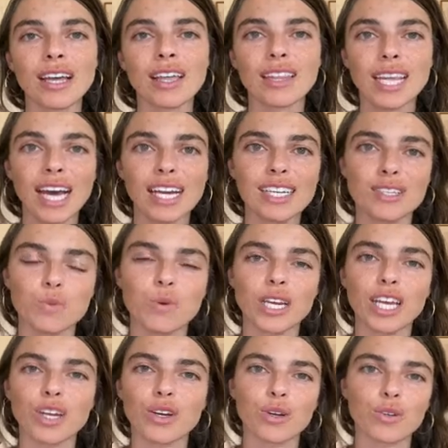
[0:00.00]
that is when
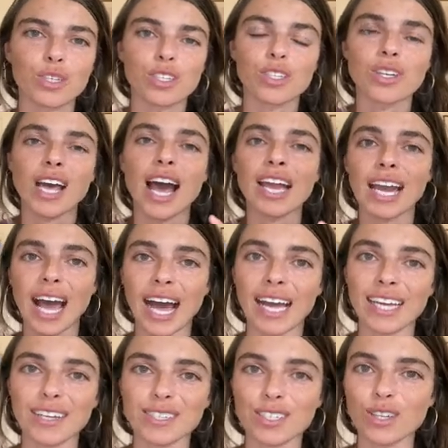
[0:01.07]
I go to an
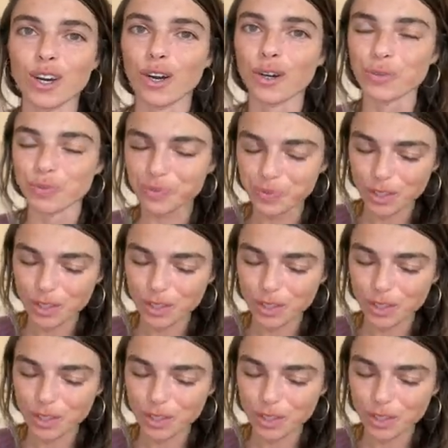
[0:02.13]
ISO.